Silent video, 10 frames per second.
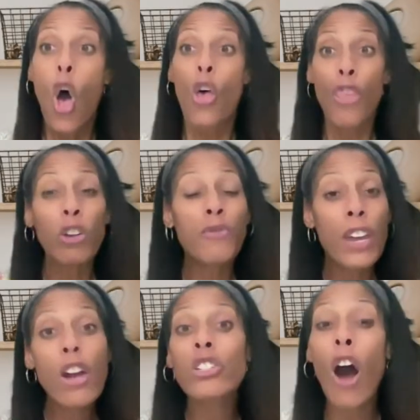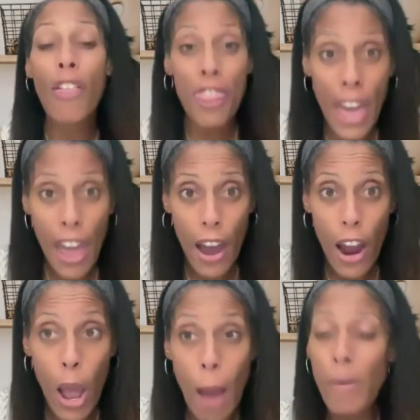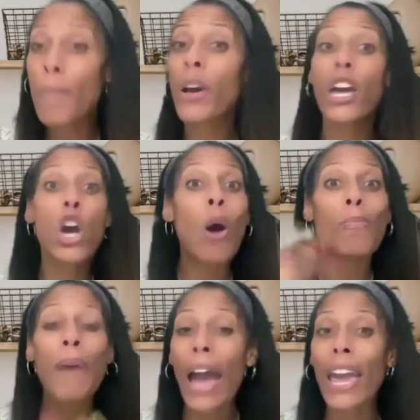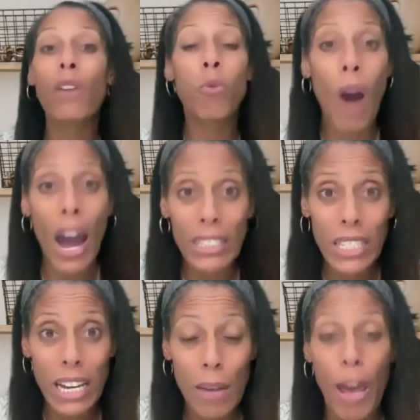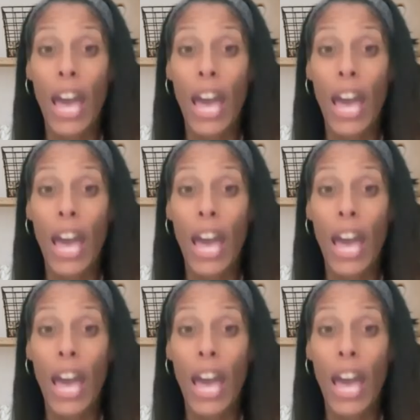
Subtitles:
Those videos are there. People can go back and watch them.